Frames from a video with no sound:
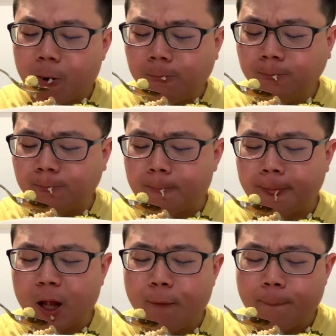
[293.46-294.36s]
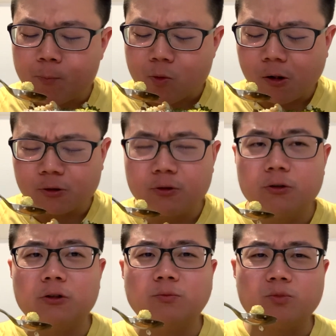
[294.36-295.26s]
Mmm. Oh, so
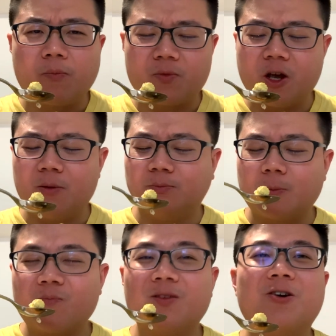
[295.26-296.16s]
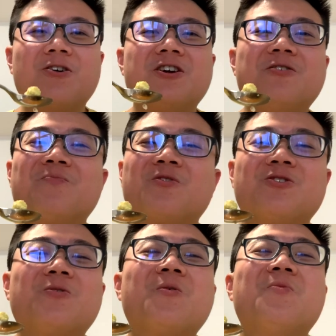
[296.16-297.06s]
good. Damn. Okay,
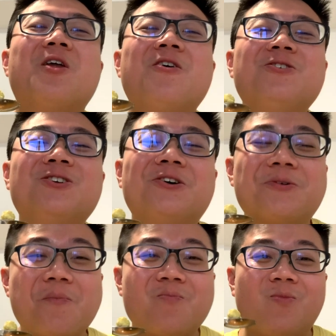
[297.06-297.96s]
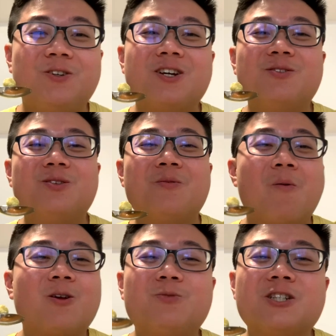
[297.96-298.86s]
so now you know, you
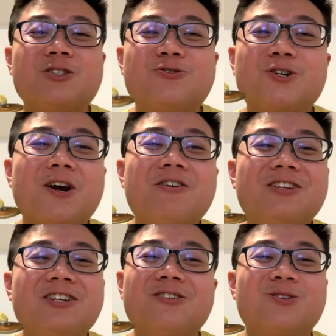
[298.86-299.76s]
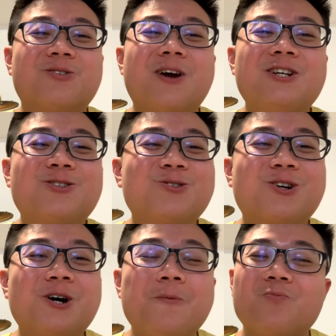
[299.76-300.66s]
can just throw everything into the rice
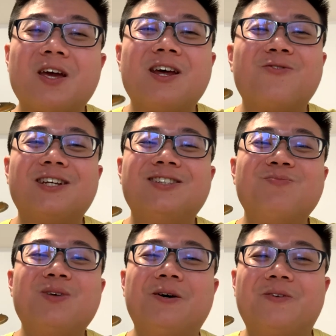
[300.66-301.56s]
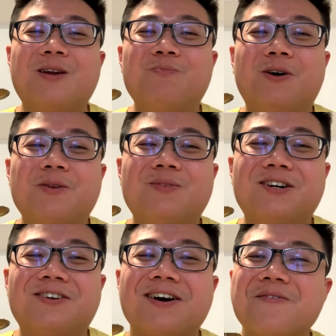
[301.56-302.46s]
cooker and have the simple one pot
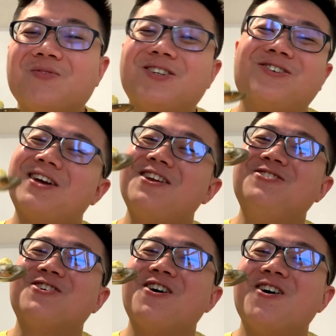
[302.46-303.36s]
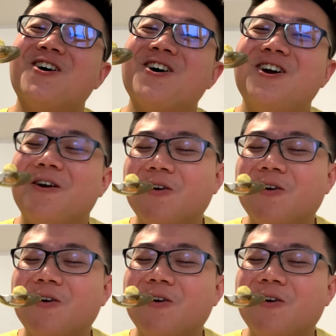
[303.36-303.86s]
meal, huh? So enjoy!